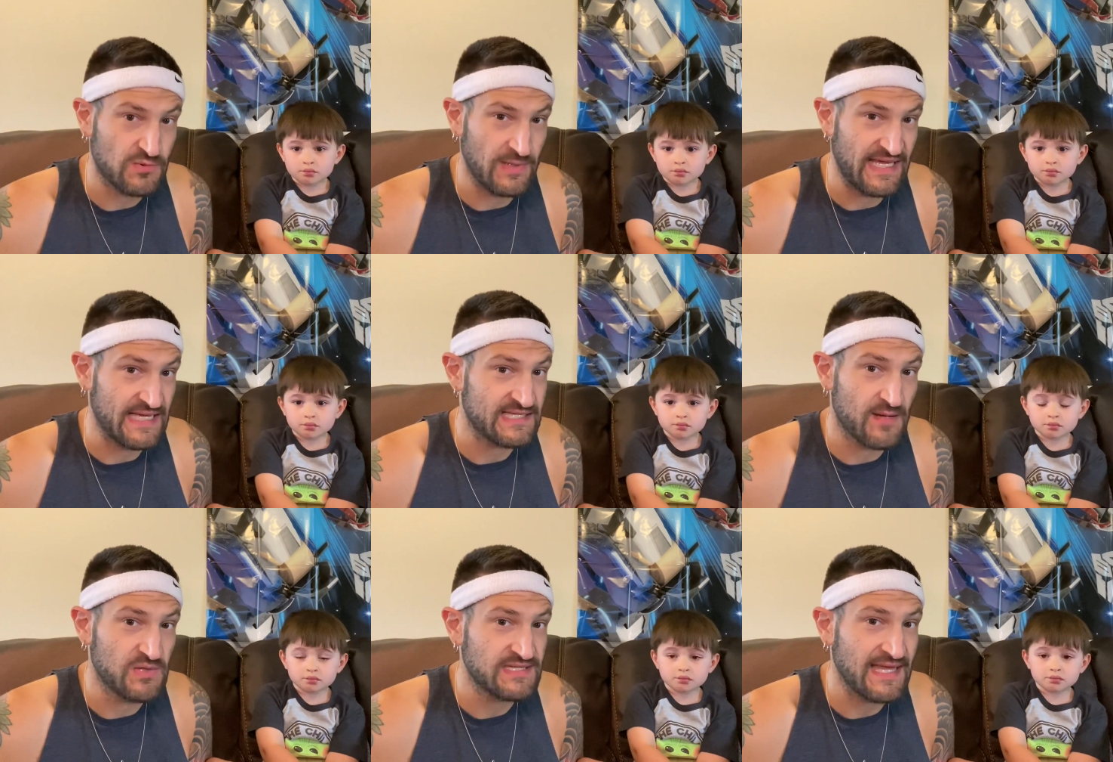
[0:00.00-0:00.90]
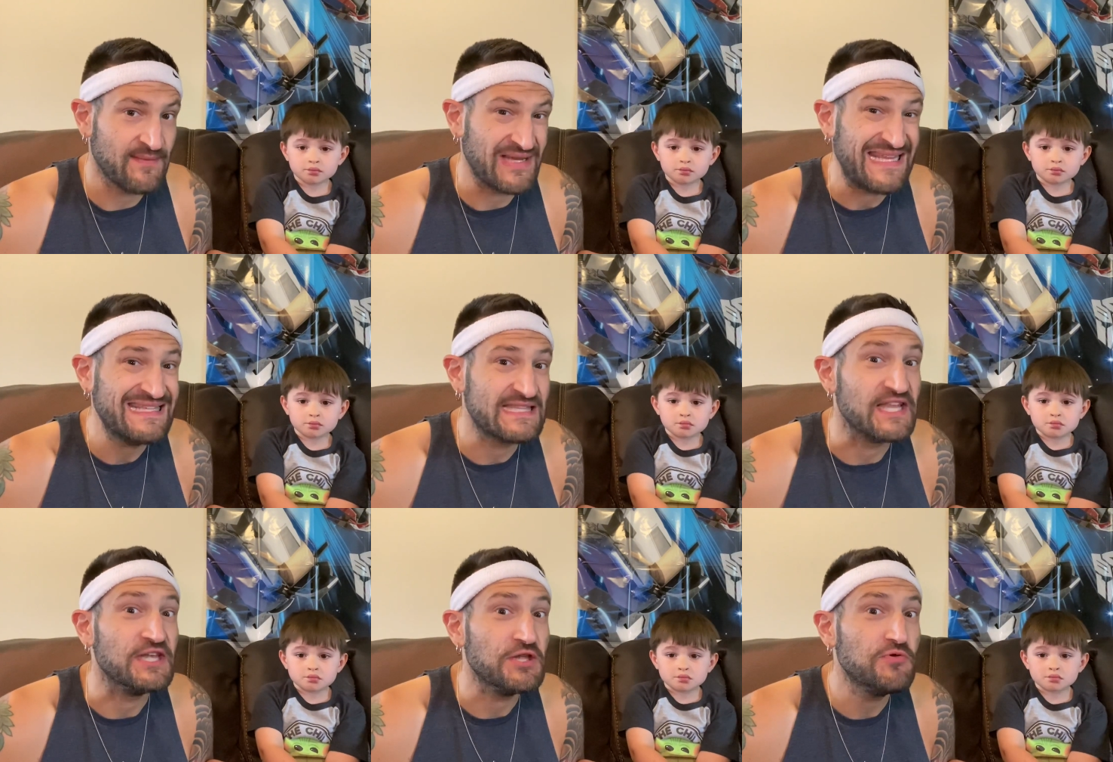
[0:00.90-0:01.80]
Speaker 1: week at SummerSlam and he's the
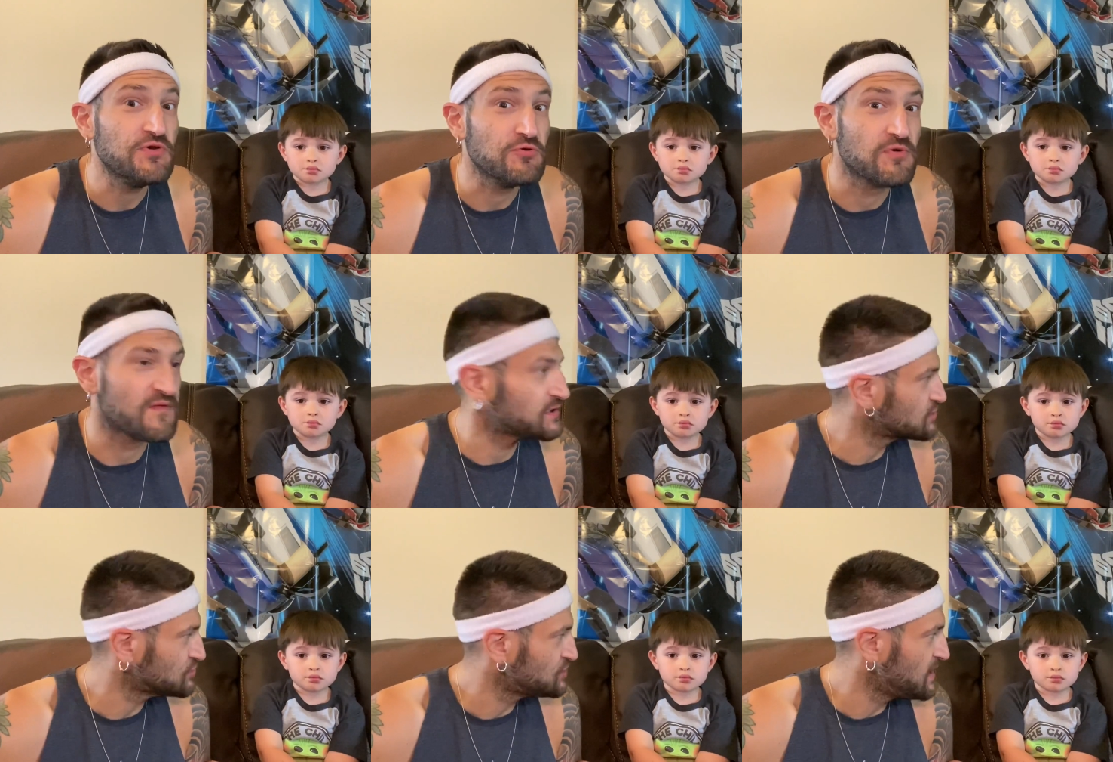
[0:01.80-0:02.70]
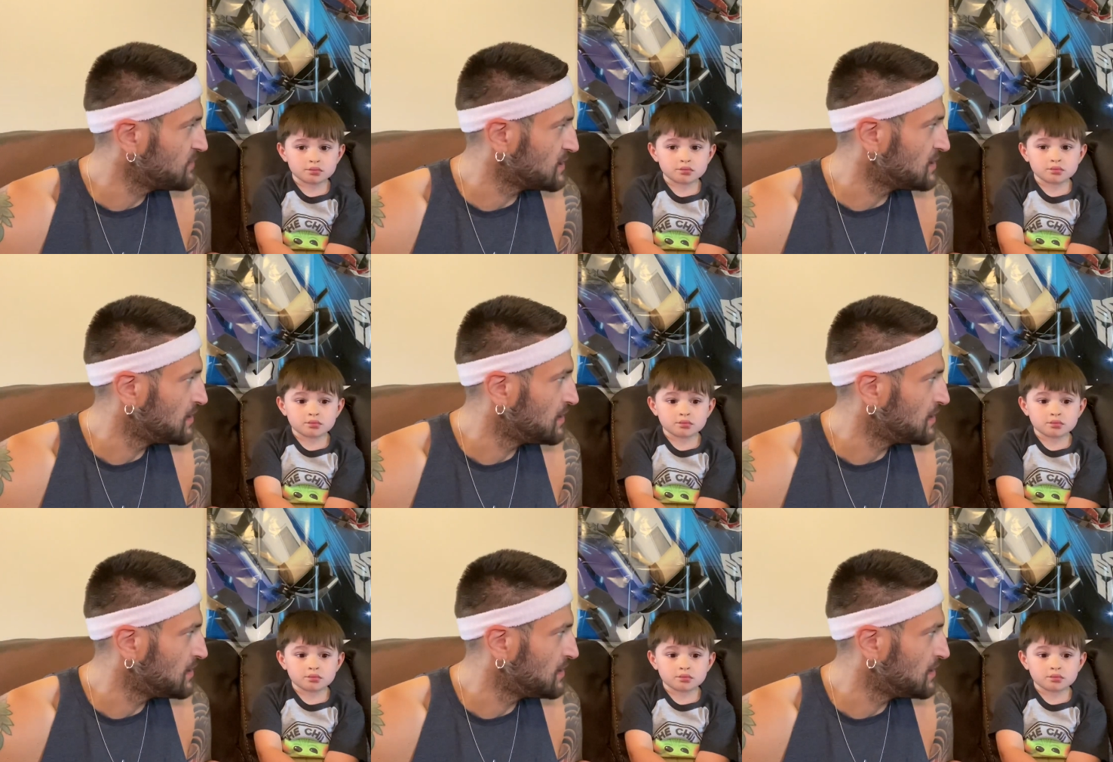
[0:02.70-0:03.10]
new Universal Champion.